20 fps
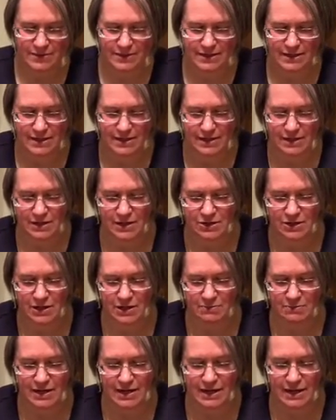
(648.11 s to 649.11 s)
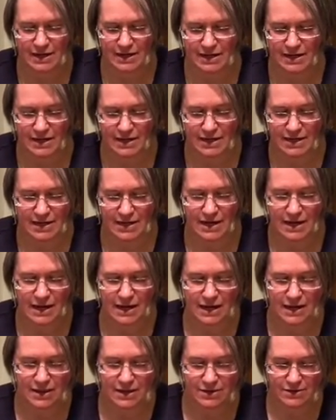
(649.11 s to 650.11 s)
and you're gonna make
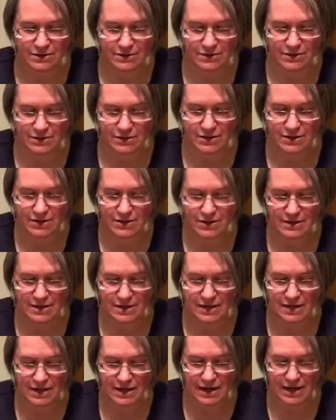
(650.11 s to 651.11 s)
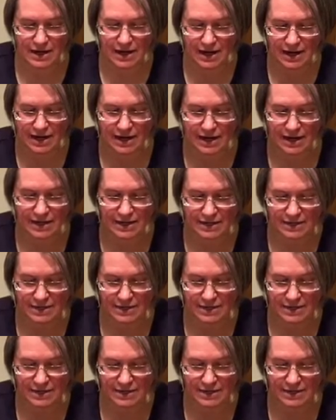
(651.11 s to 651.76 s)
another knot